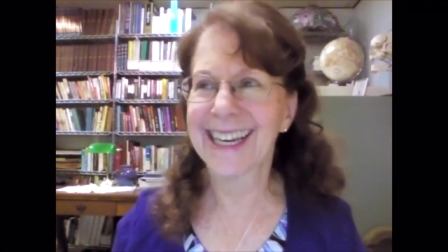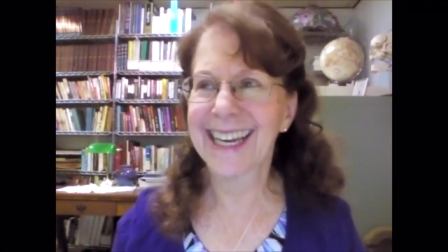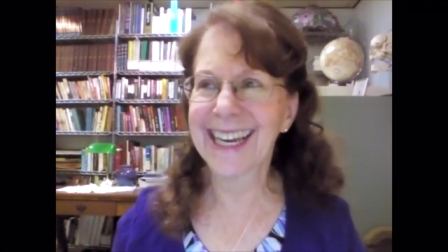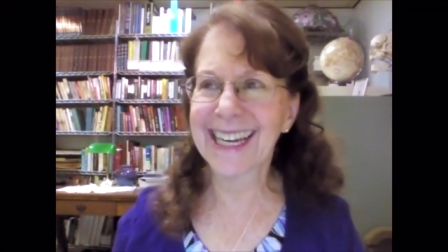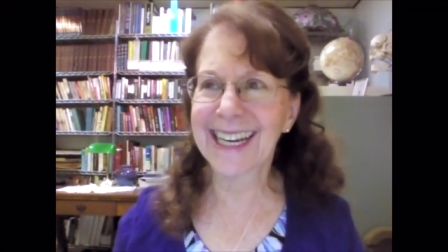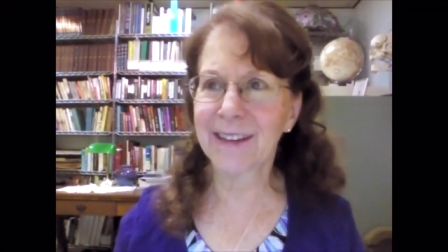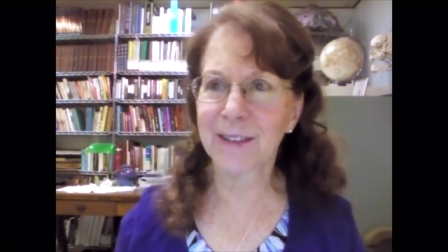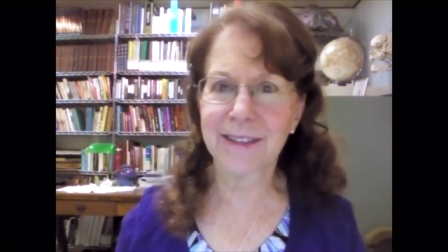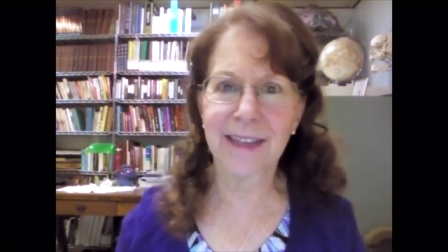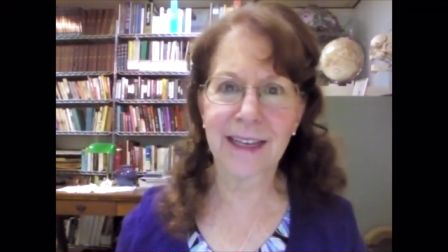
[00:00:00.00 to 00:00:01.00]
and I
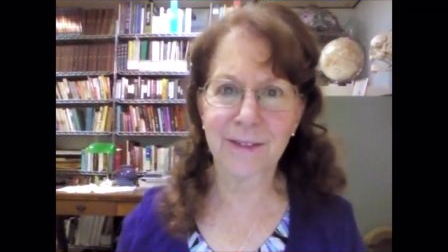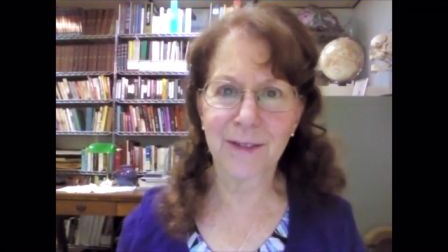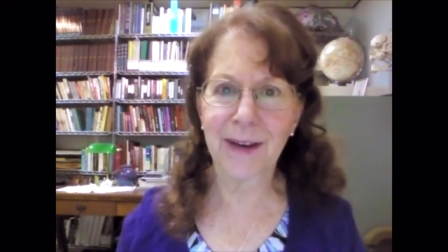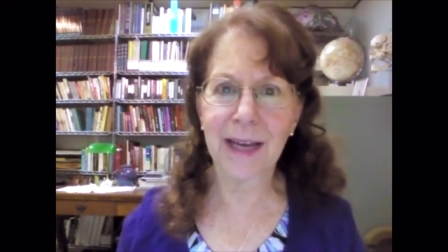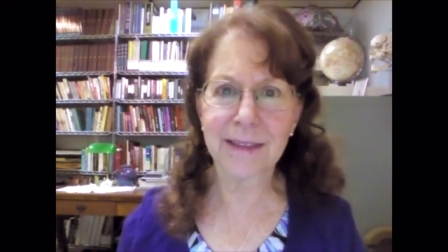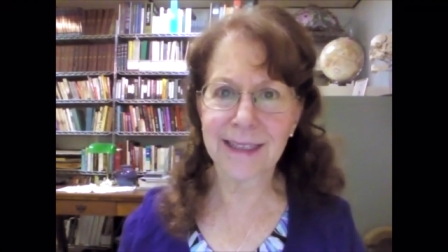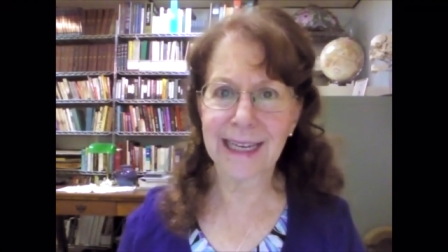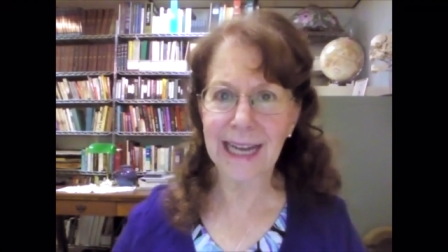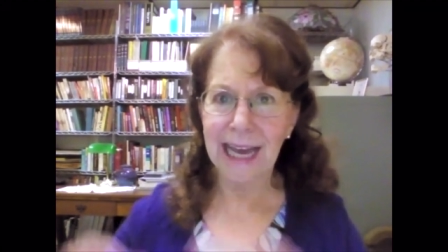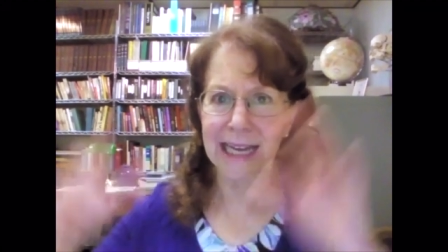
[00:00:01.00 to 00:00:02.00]
was like, what?
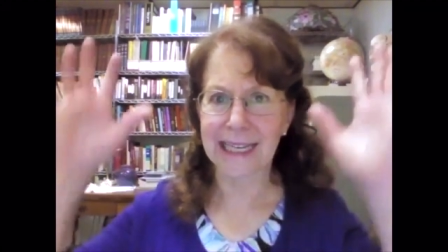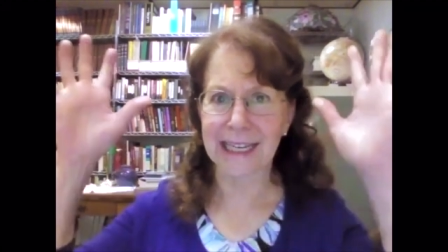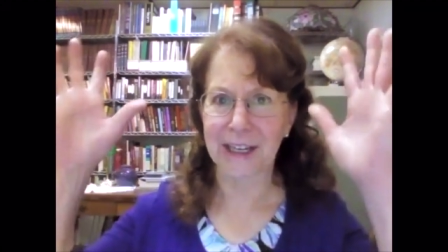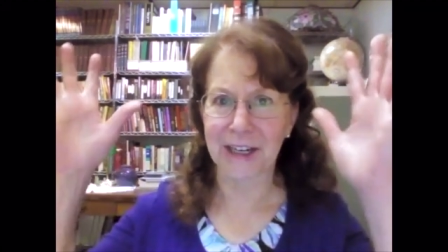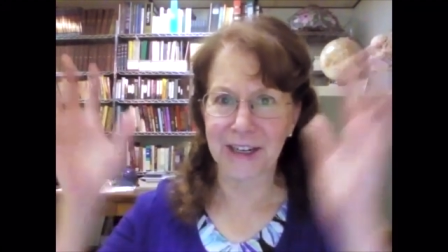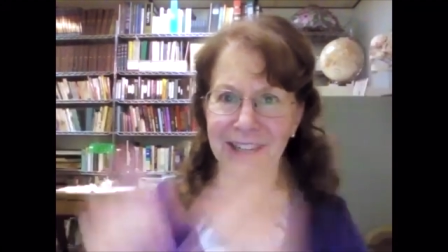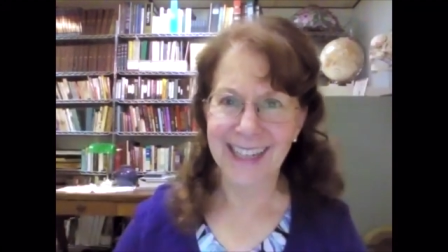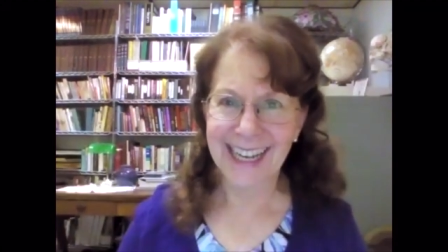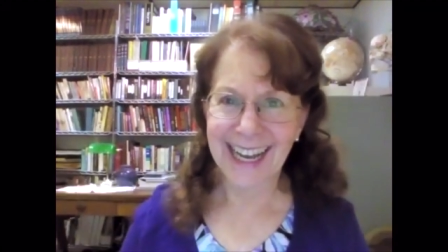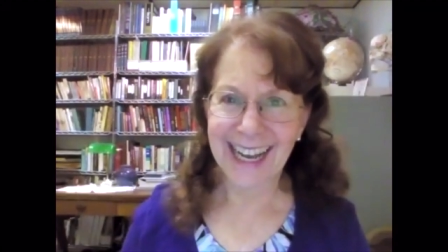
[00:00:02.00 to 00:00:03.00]
Get out of here.
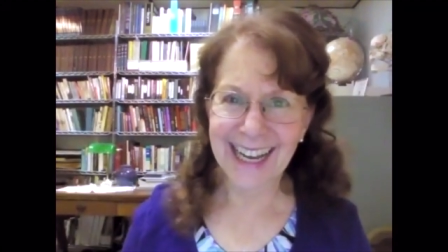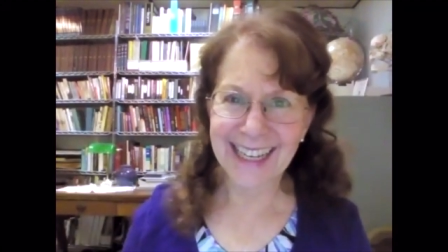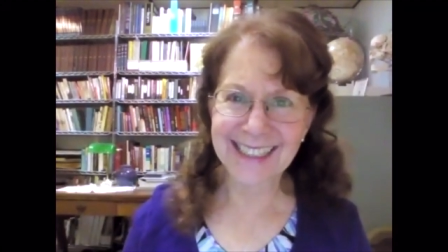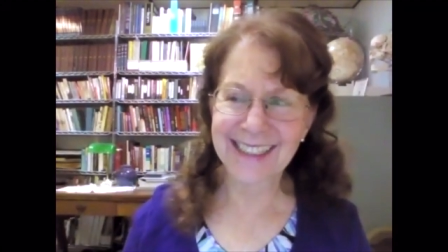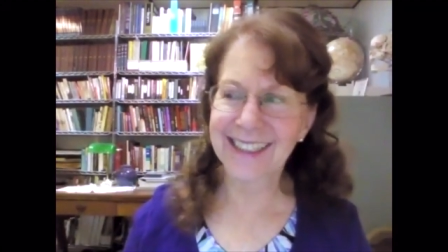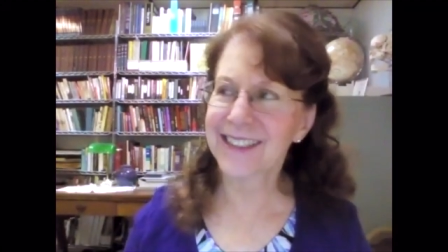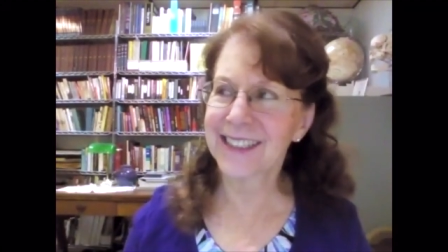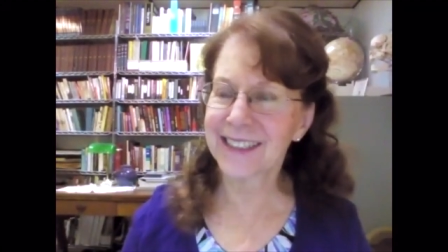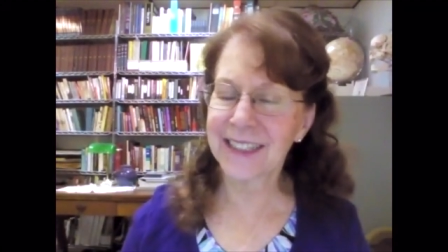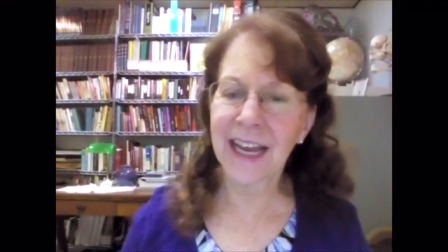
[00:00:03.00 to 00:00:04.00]
Mm-hmm. I
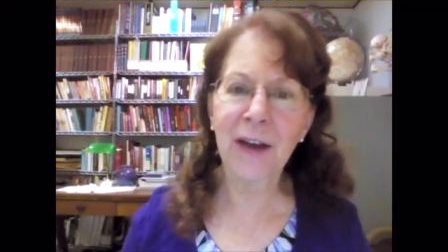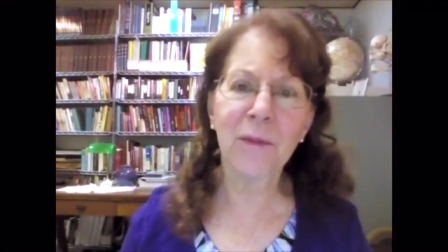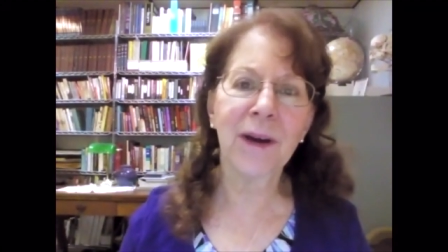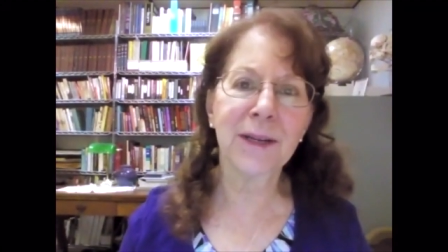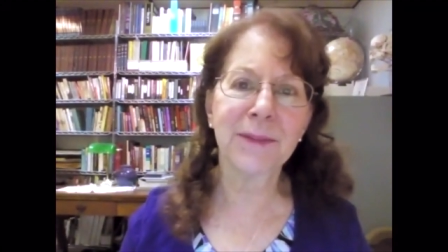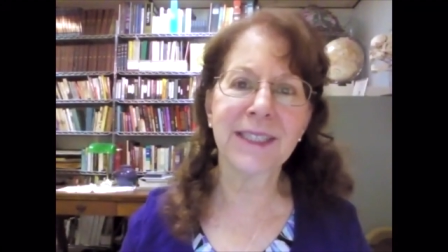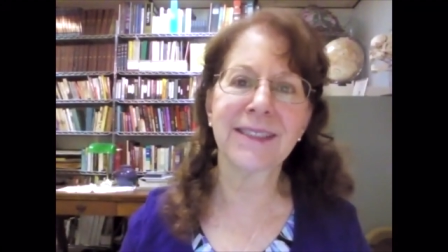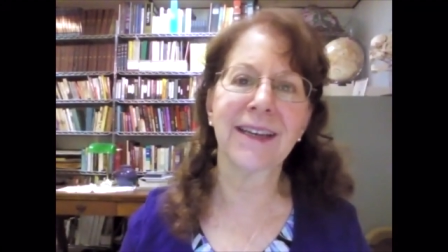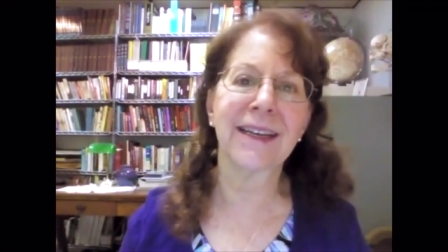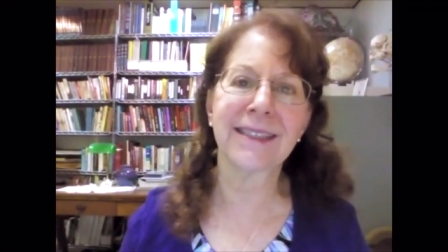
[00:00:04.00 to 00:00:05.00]
did not want to be
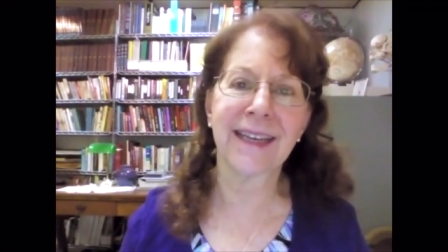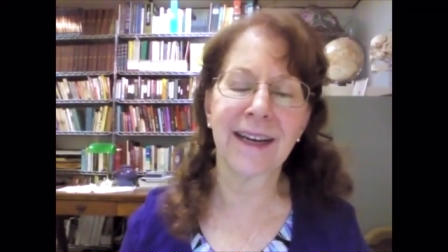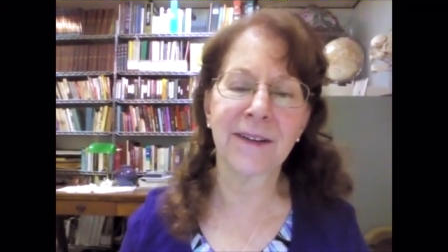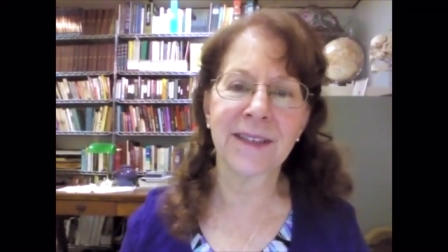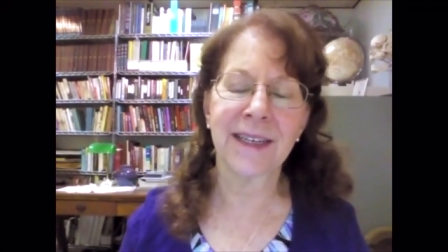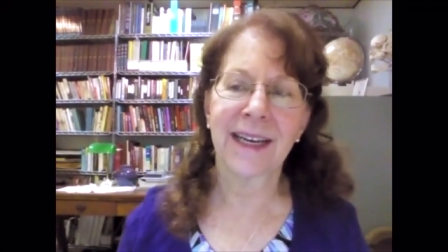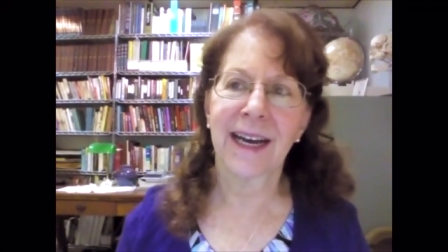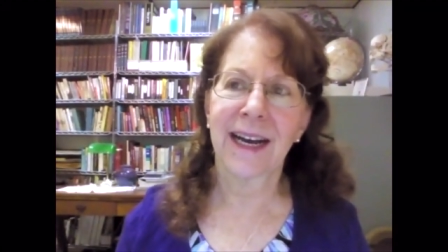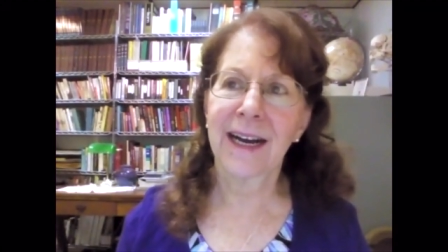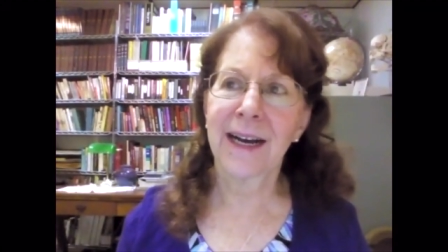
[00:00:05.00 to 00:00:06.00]
tied down.
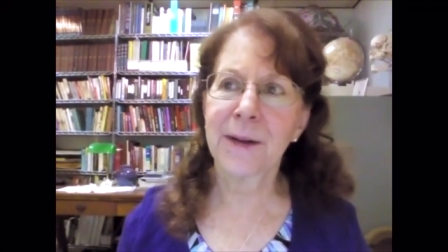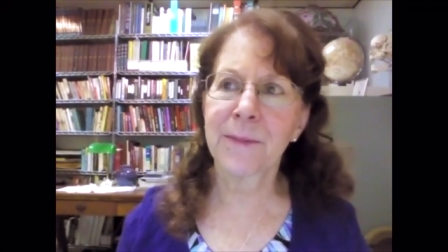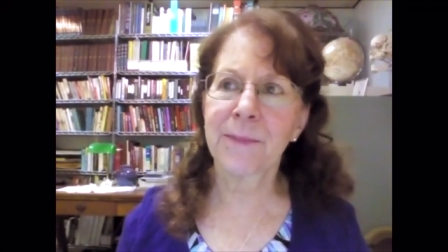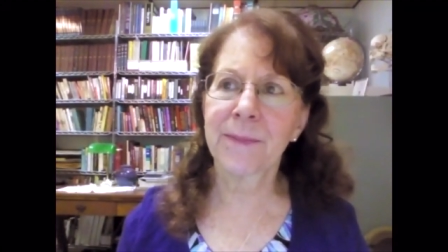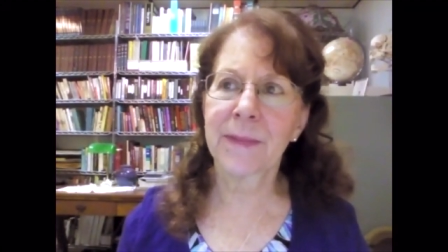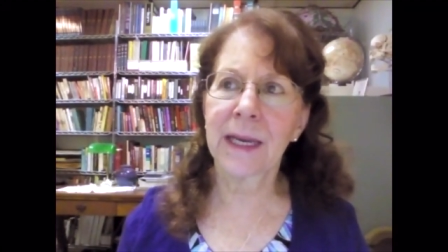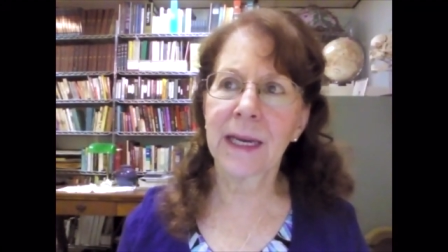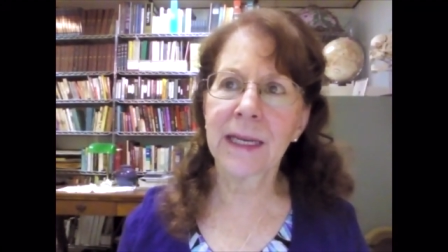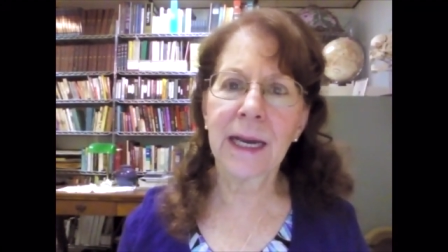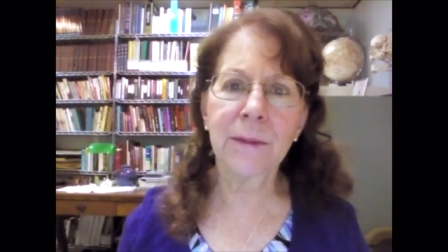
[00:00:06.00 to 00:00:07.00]
Um,
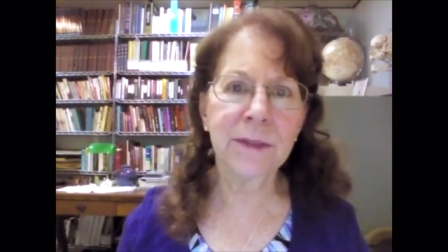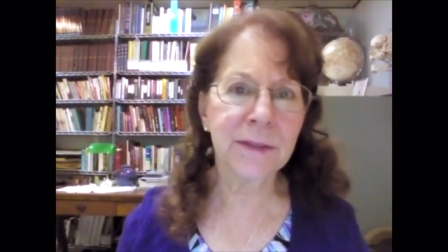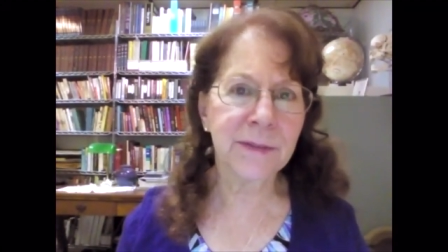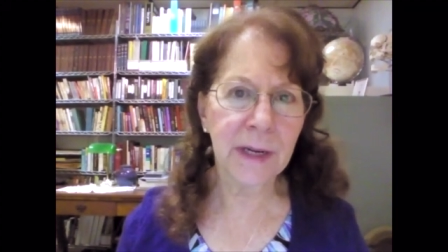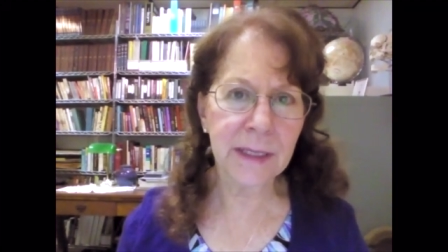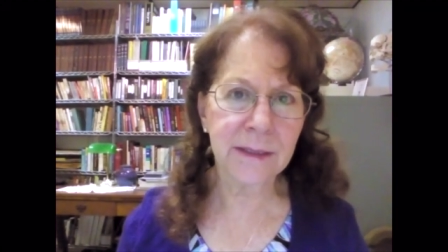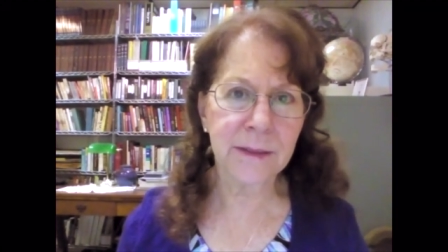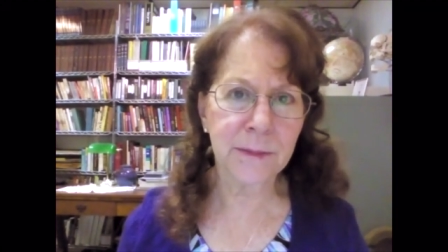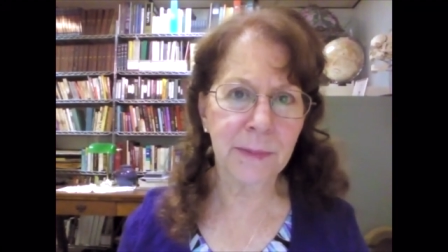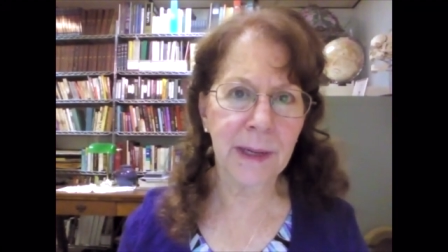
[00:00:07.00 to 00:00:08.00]
and I was
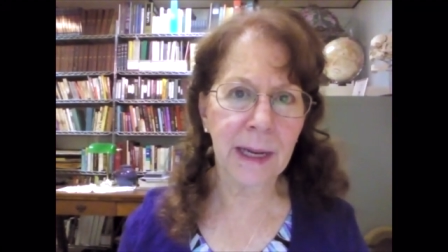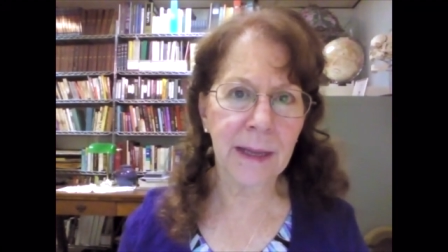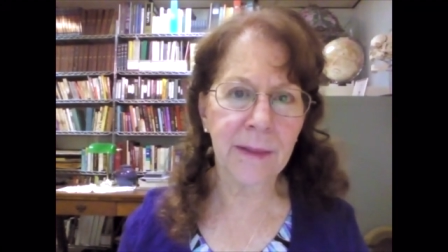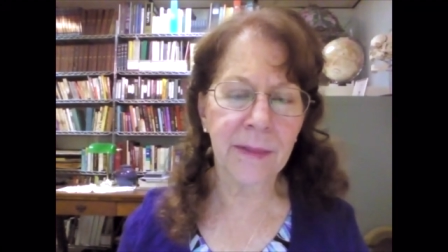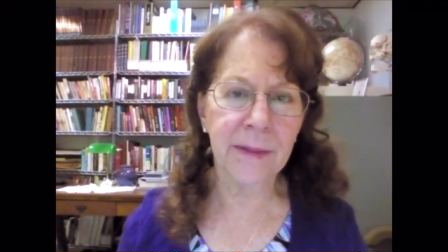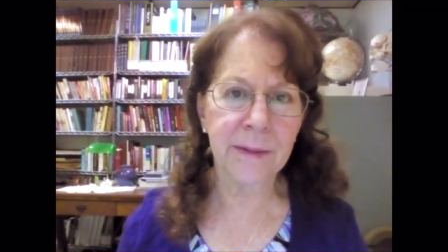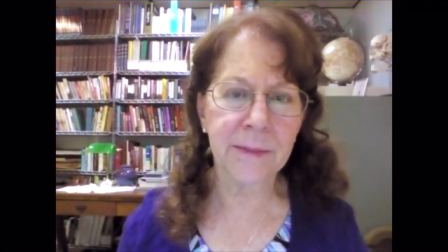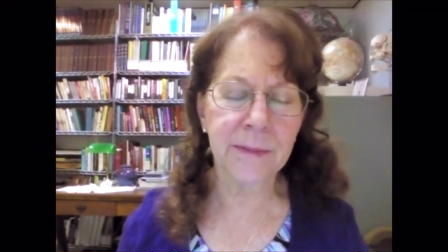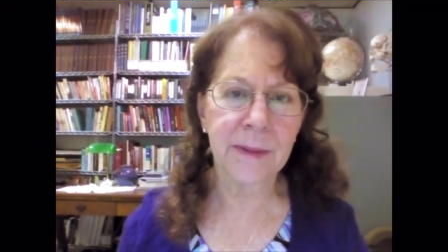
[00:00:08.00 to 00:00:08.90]
frightened by the,